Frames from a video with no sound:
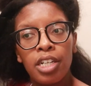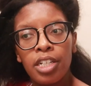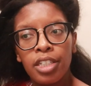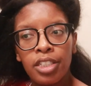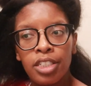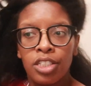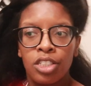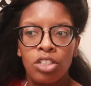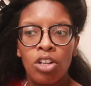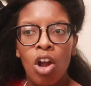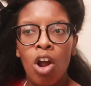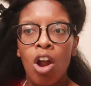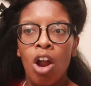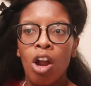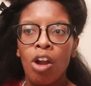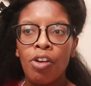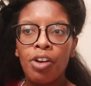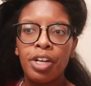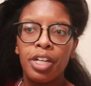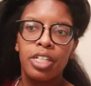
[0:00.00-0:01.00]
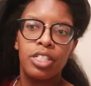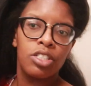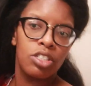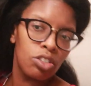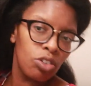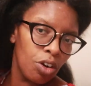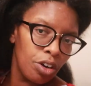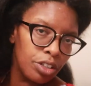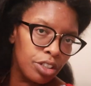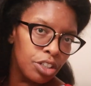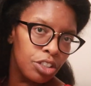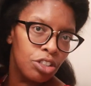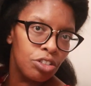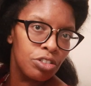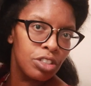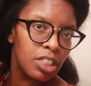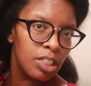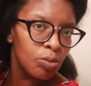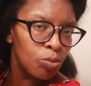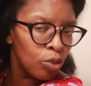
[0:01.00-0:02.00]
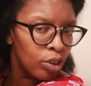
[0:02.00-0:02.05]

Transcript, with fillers: It's already starting to do some